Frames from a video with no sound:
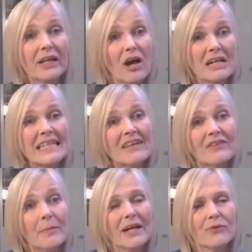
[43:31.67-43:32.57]
Because
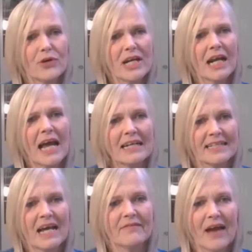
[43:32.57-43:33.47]
everybody
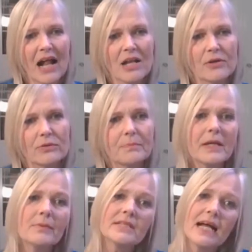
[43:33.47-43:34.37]
realized it had value,
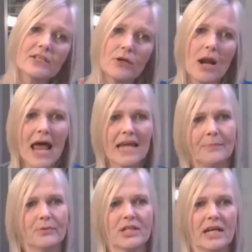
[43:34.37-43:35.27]
people started to
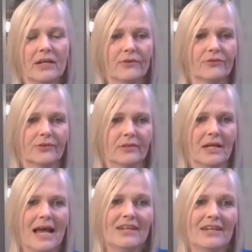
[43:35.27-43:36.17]
like potatoes.
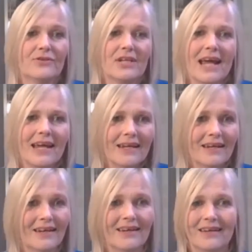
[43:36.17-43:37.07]
And today,
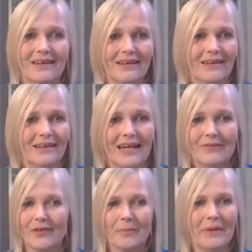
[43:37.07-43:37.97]

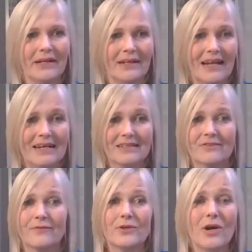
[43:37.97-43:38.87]
and for the
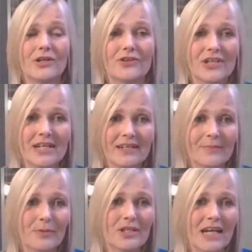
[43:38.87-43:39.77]
last few hundred
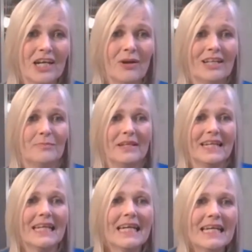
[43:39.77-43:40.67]
years, potato has been
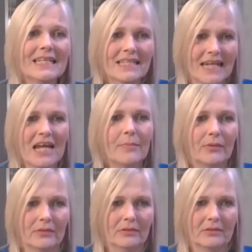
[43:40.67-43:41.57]
the key
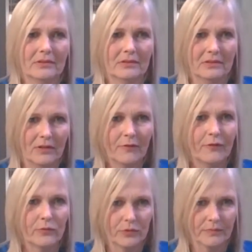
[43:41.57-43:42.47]
staple of
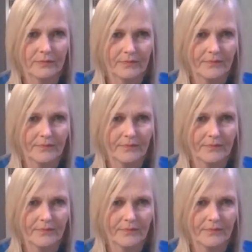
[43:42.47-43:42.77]
food.